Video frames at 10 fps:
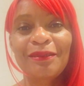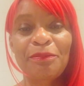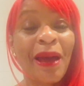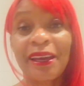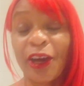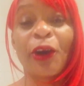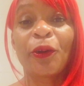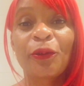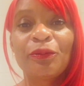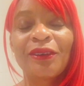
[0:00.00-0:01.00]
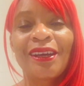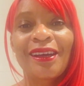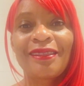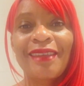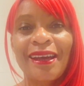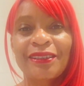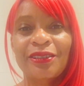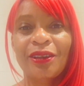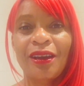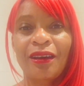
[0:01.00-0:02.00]
back home
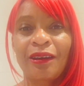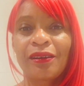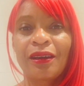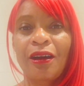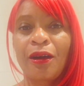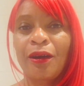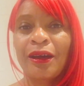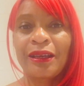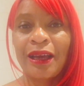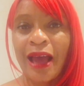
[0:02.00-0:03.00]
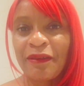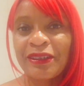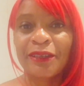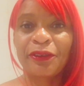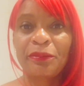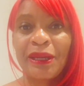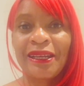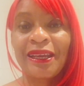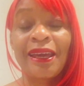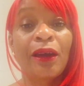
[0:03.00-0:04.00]
that have a different
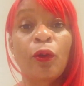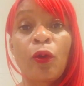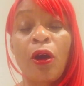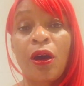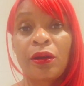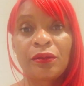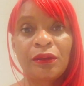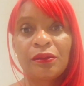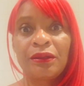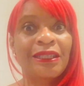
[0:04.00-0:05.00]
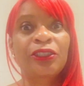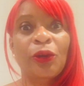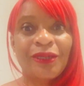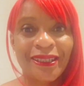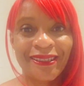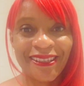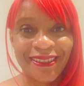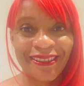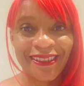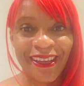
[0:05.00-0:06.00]
meaning here or just don't
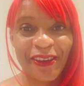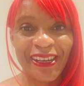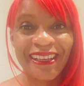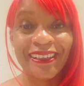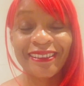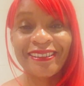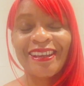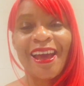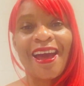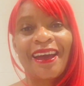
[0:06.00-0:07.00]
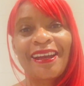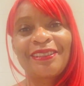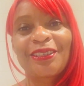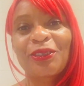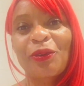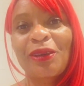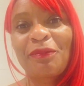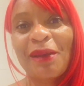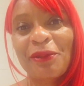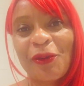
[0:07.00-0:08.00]
exist here in England. And I just thought
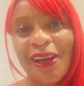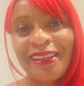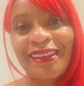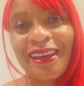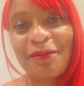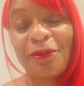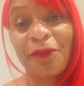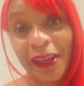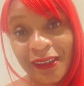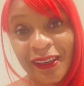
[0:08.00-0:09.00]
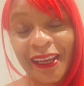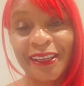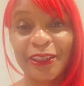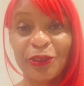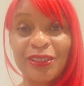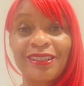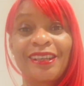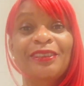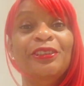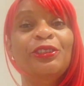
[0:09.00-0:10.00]
it might be quite fun and
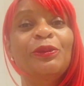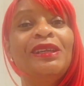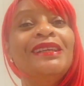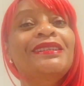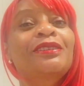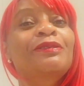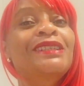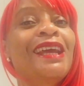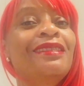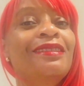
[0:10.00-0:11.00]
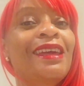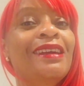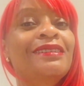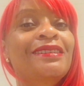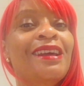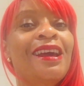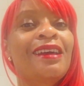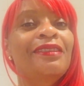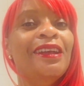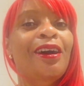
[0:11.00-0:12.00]
interesting to do a list of 10 things
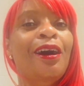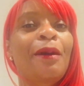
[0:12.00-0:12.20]
that